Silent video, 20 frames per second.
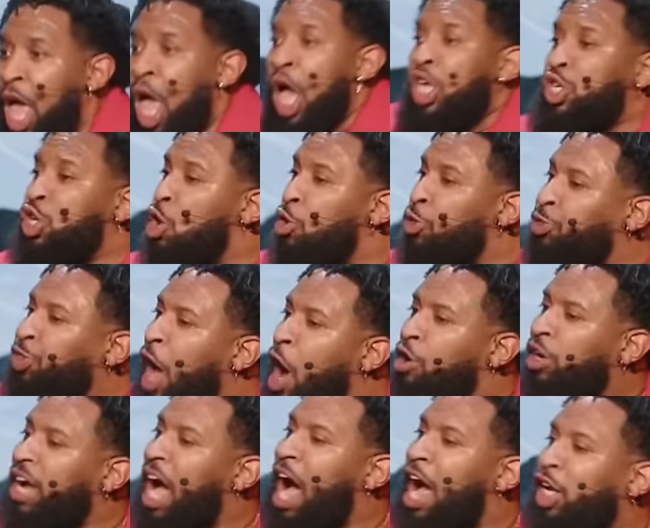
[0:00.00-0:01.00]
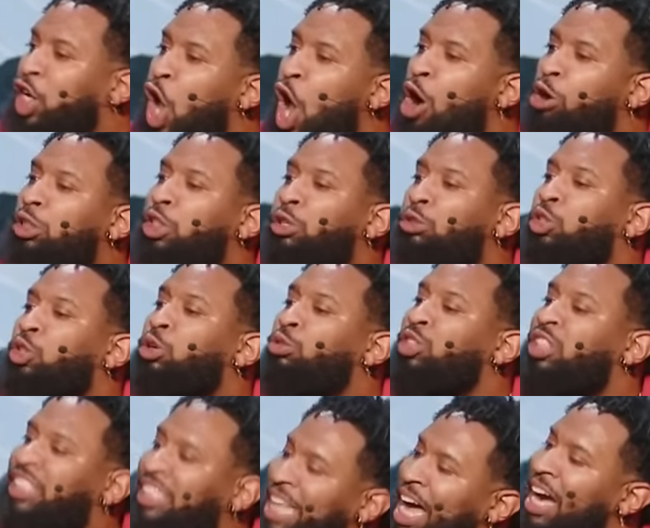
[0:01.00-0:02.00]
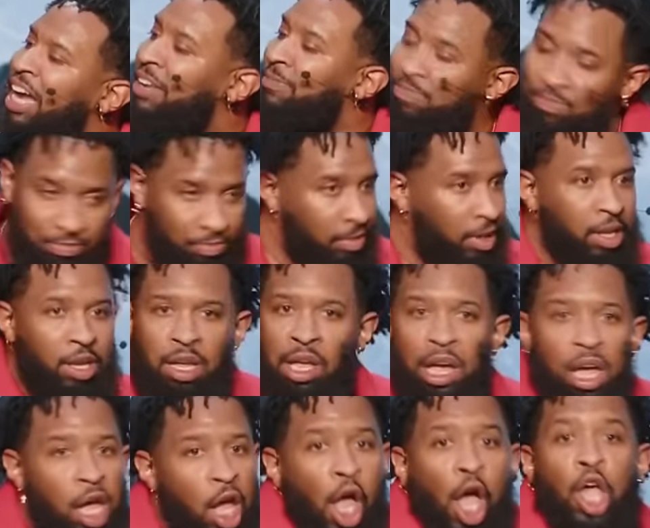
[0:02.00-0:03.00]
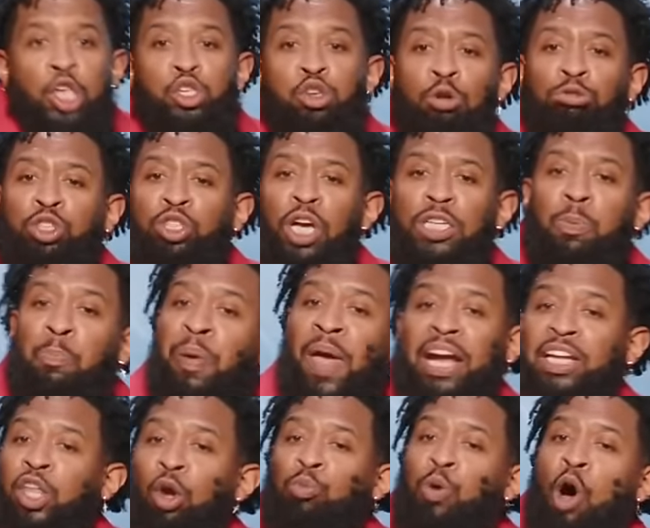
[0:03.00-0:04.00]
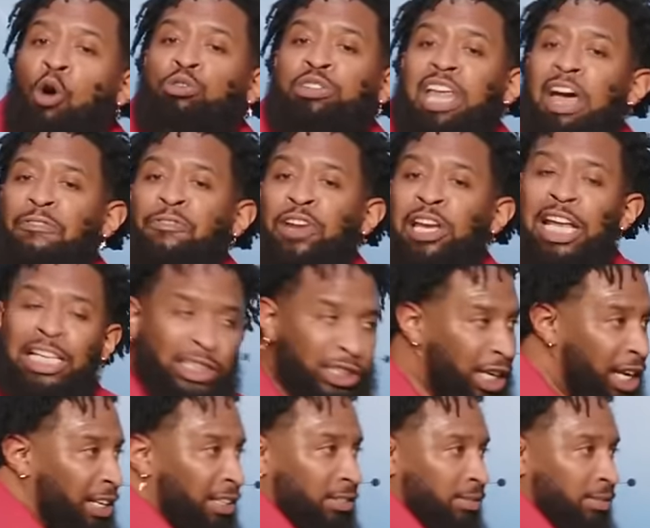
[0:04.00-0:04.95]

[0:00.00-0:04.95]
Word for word: You thought God called you to stunt. You just picked the wrong definition.